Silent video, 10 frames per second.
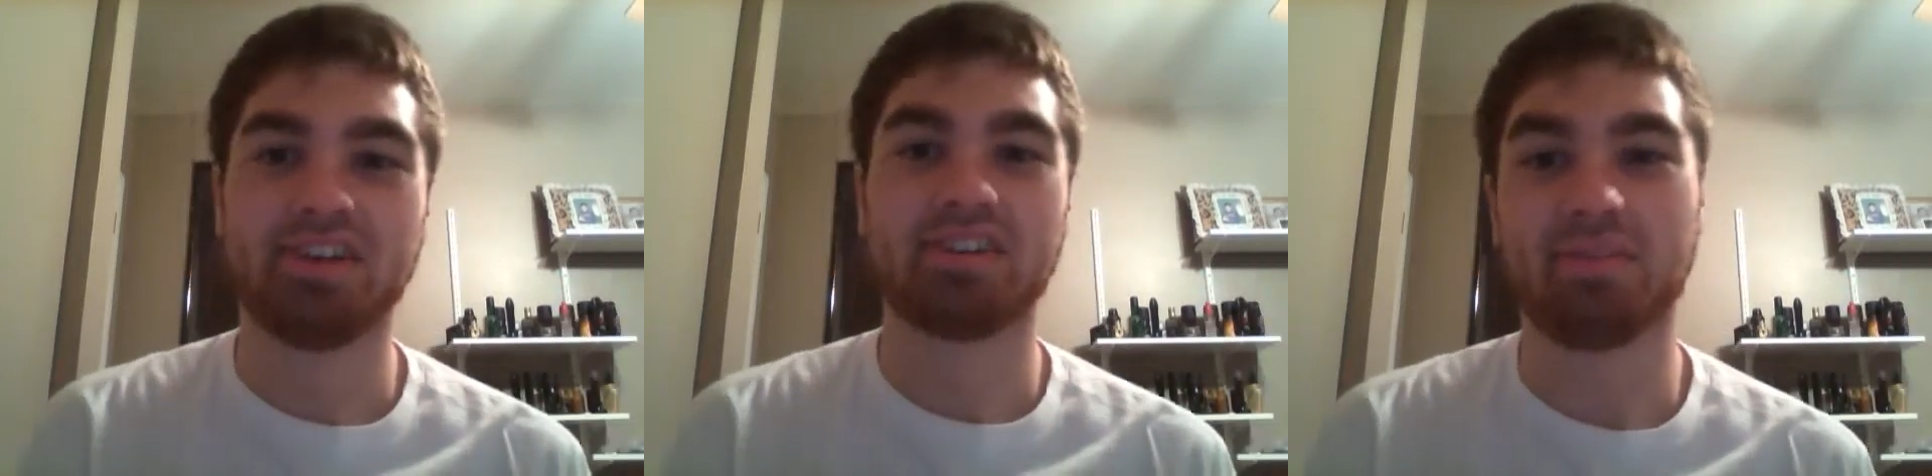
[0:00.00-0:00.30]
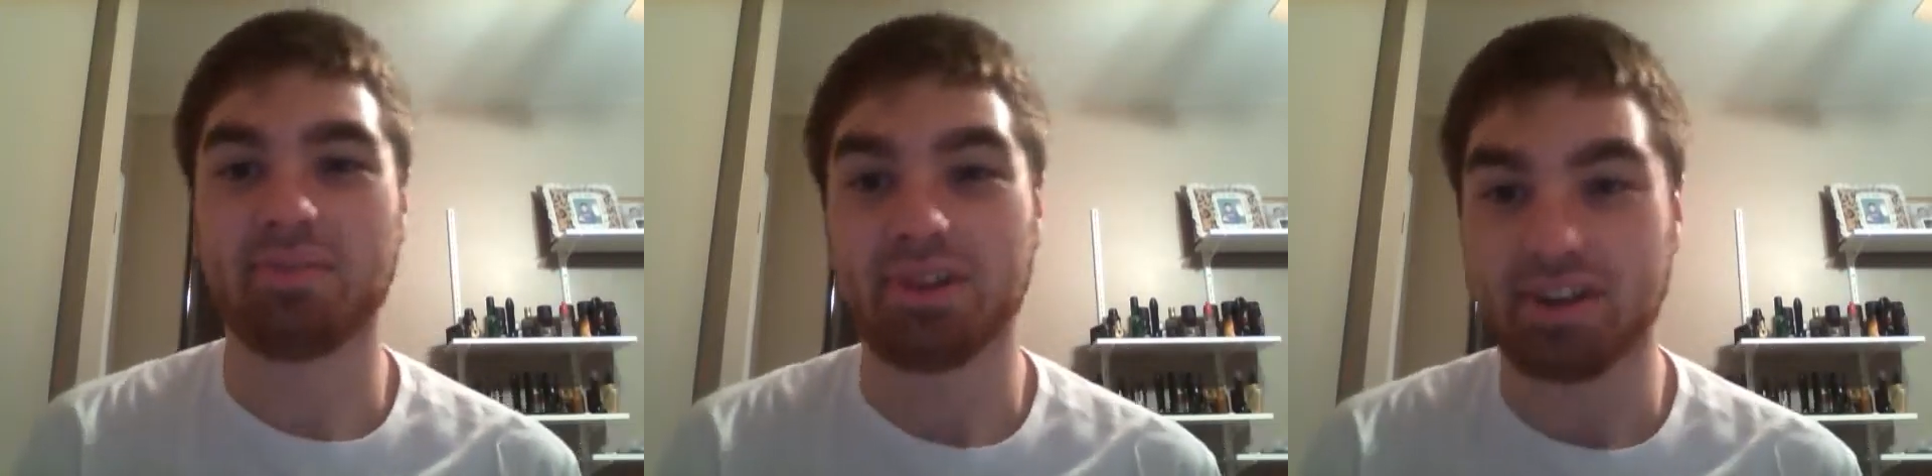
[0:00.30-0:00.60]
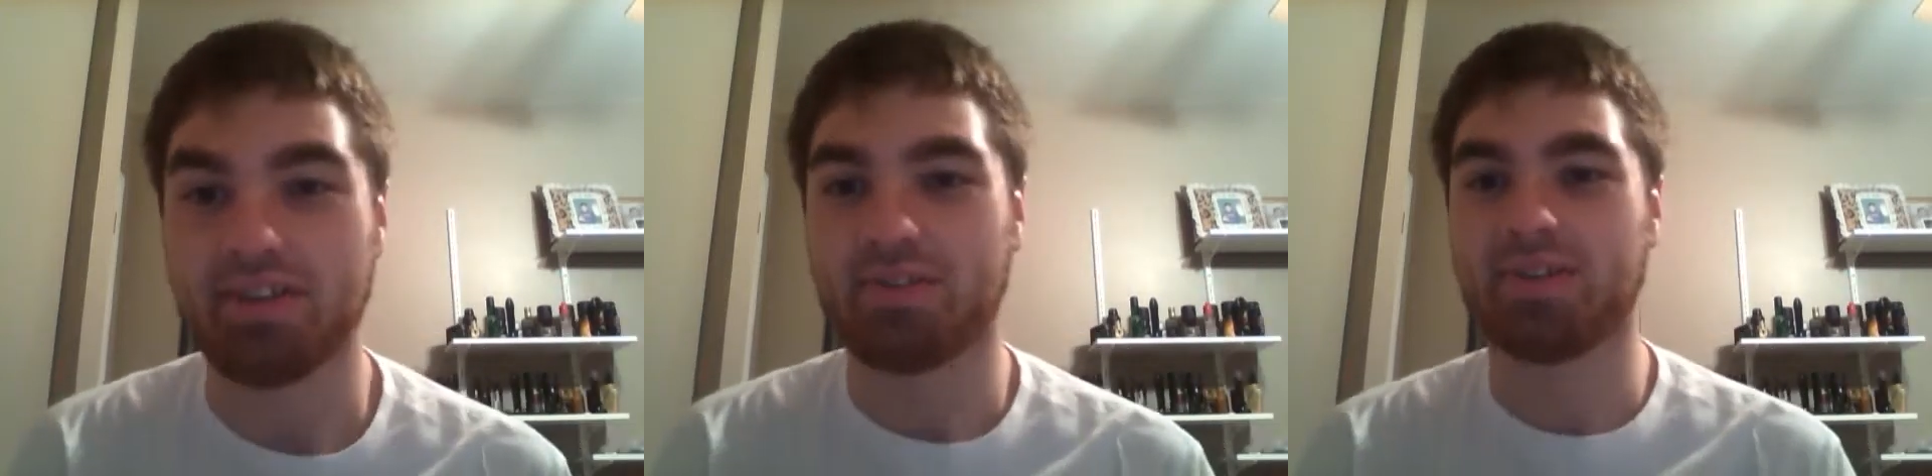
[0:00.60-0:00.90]

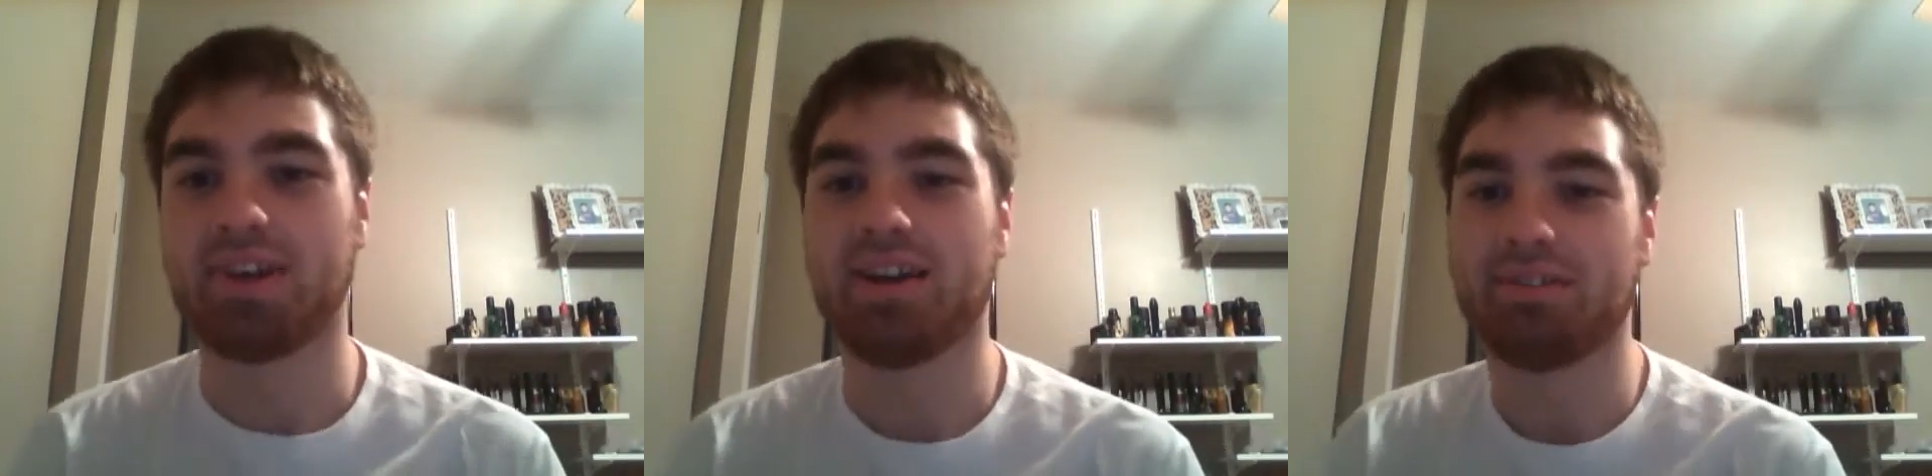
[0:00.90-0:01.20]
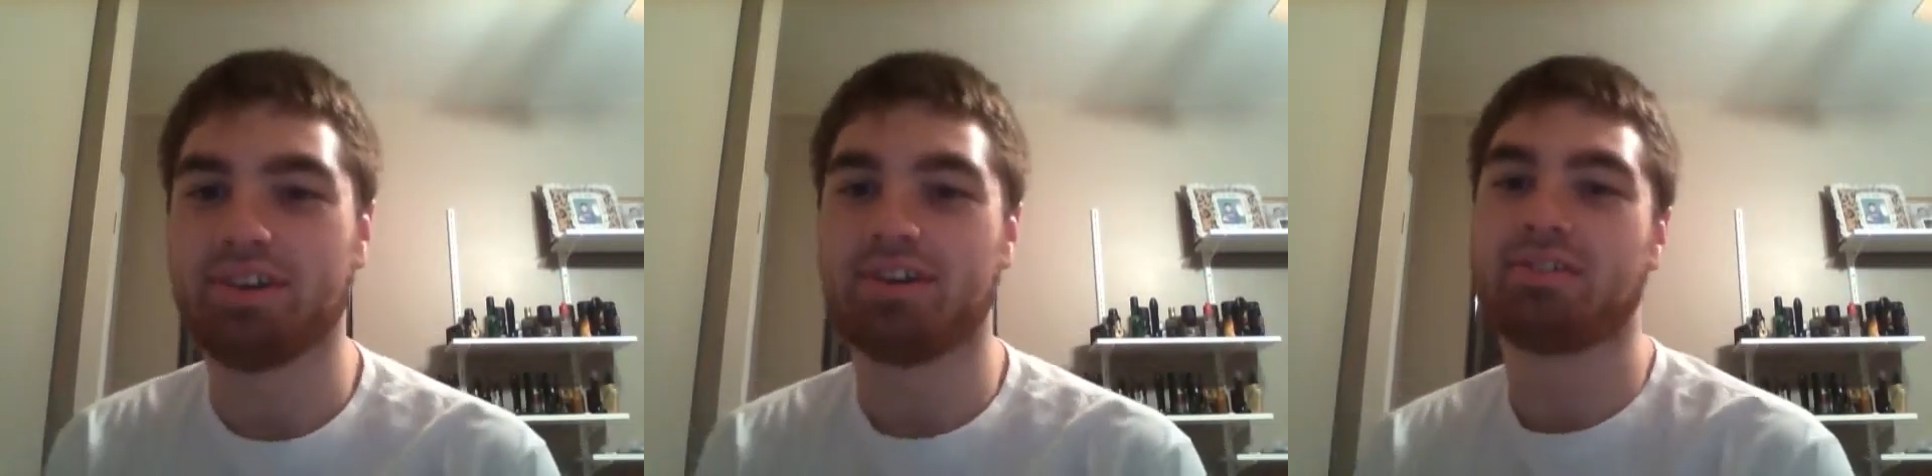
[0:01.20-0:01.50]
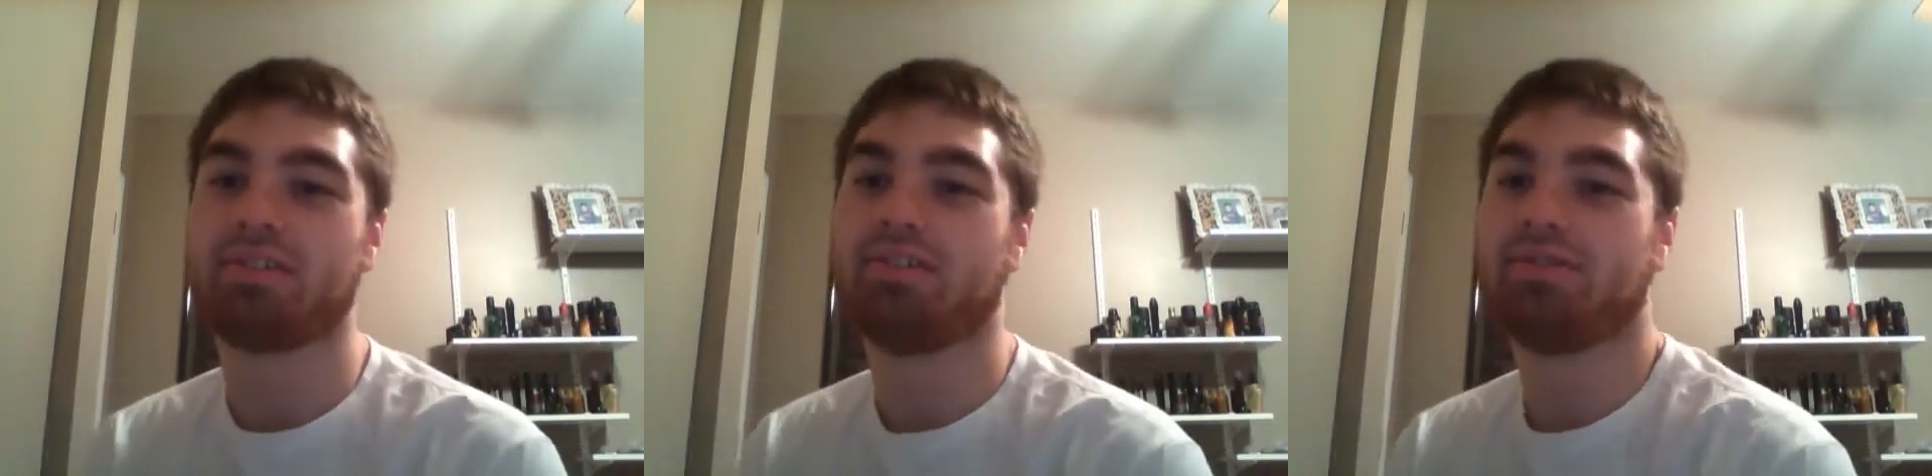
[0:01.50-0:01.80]
something different now in here.
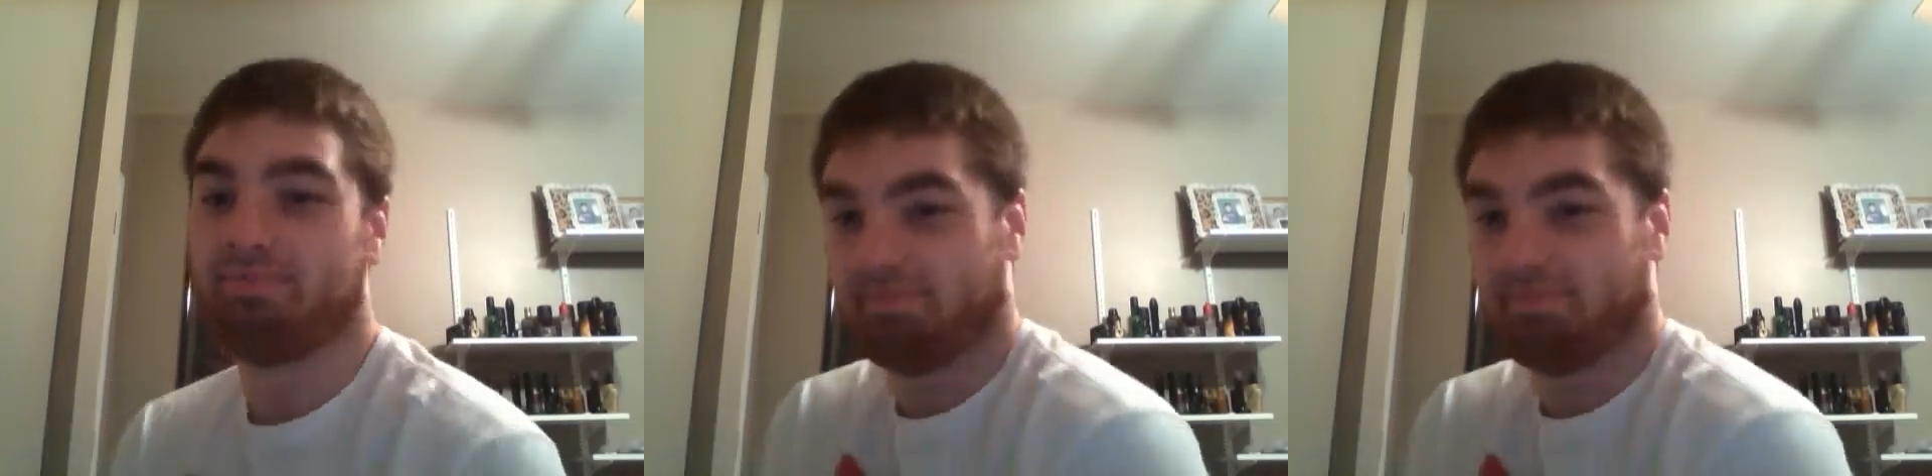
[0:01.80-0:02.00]
So,